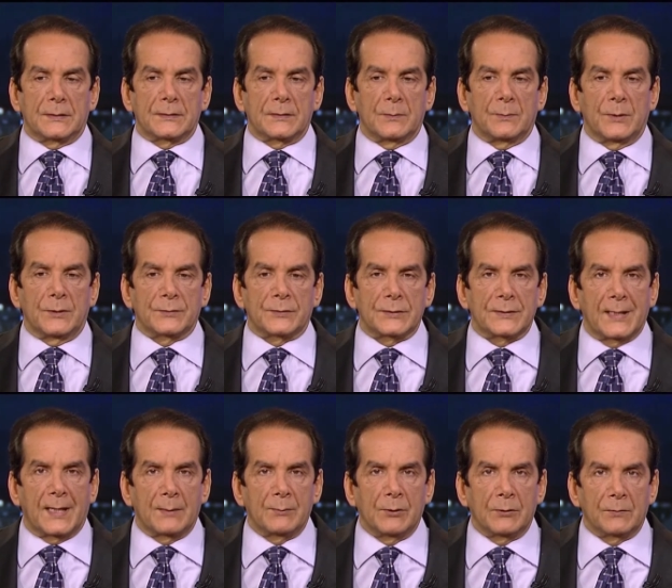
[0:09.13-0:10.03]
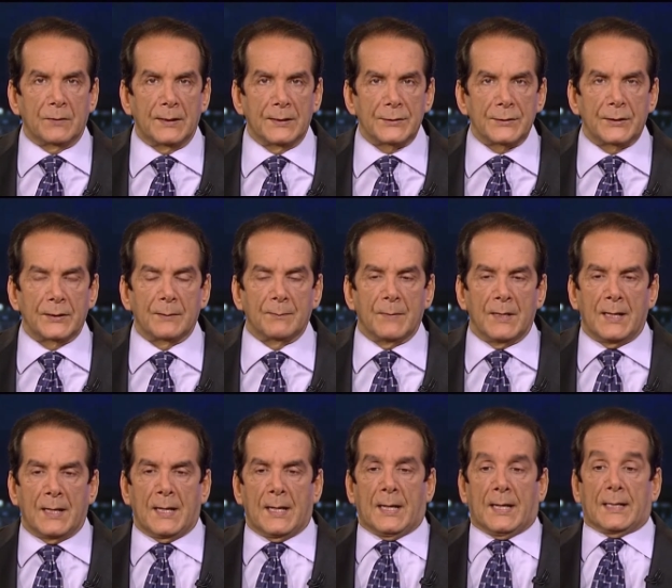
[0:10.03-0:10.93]
It's the most stable regime,
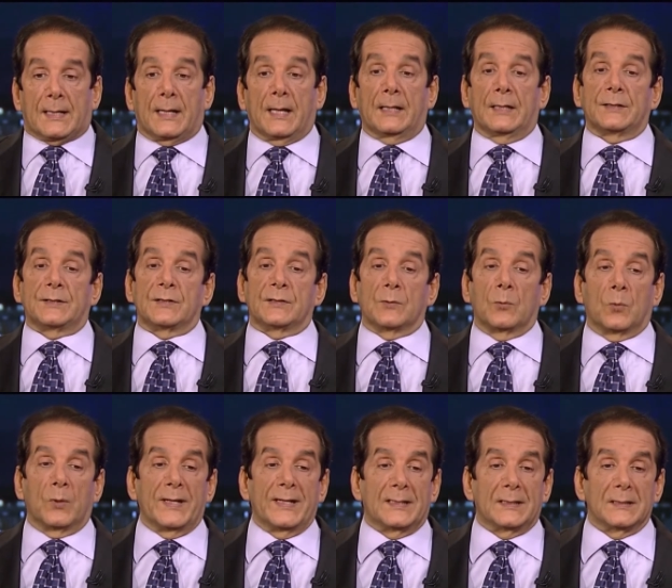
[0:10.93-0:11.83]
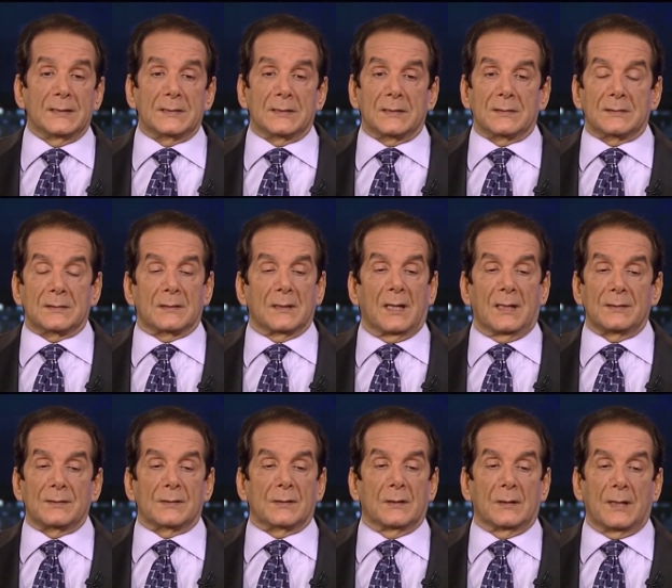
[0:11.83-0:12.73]
yet it's the weakest, it
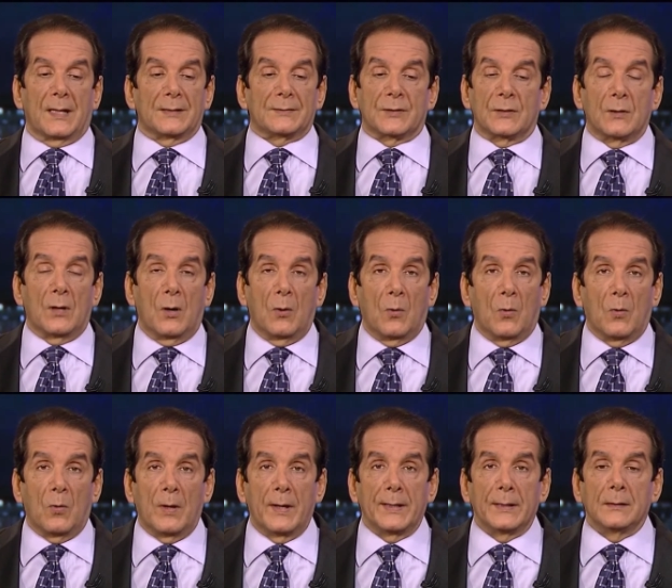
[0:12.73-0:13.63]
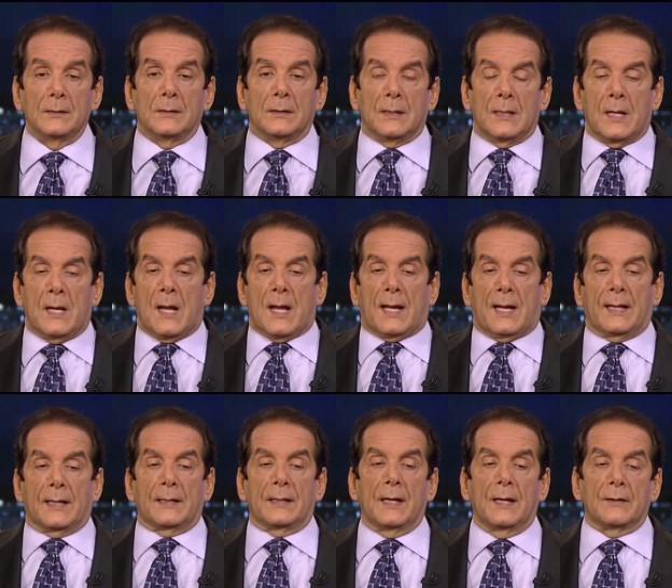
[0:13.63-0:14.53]
has, has, no oil,
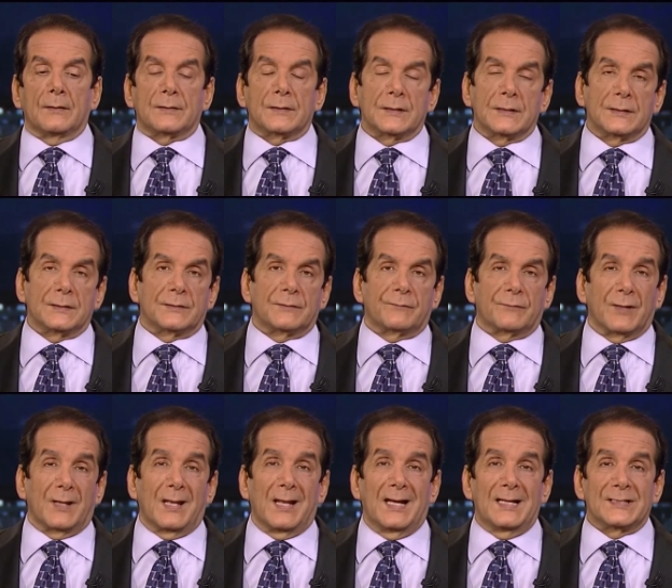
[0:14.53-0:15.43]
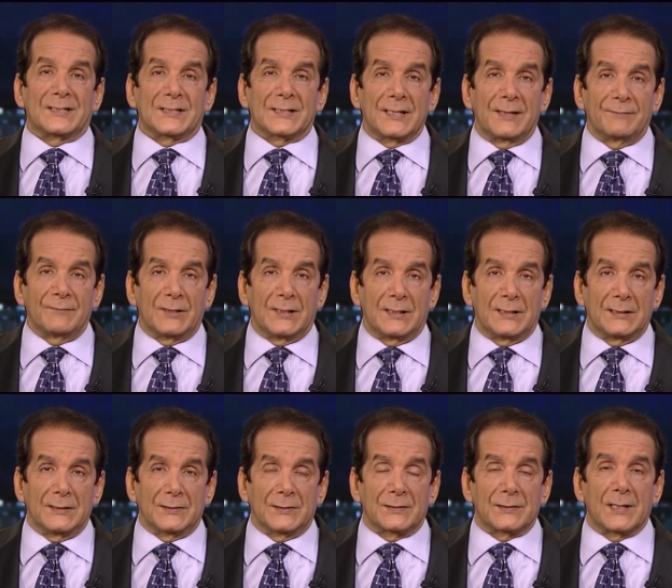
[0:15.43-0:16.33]
and yet since for the last 70
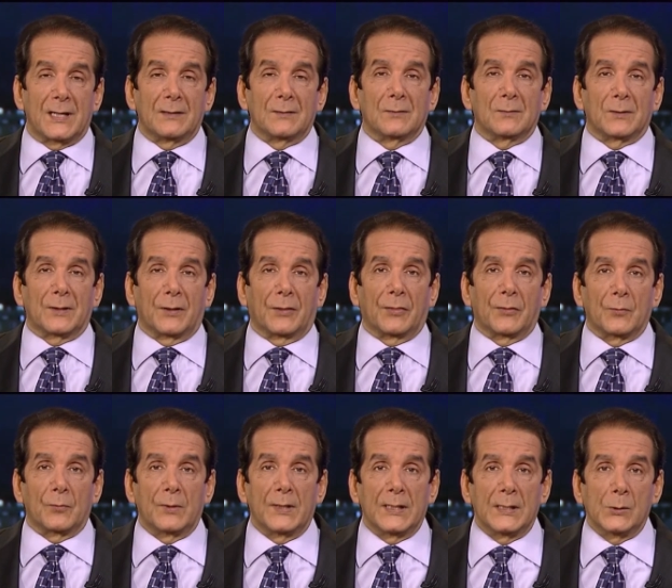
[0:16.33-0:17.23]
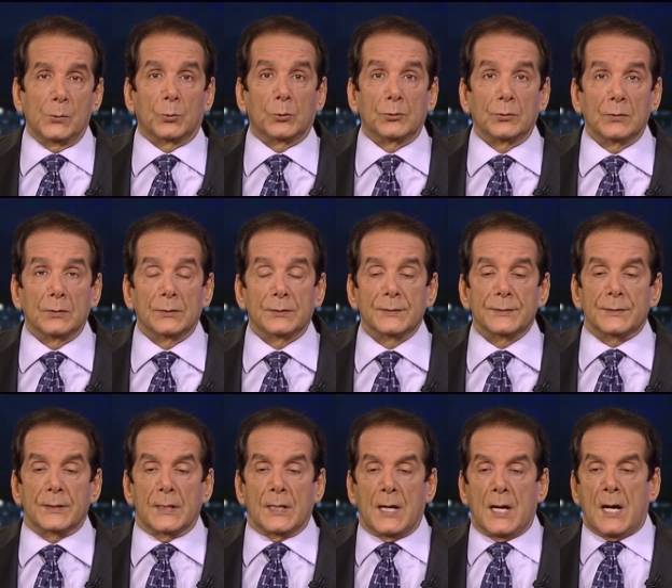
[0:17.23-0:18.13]
years it's had only three rulers,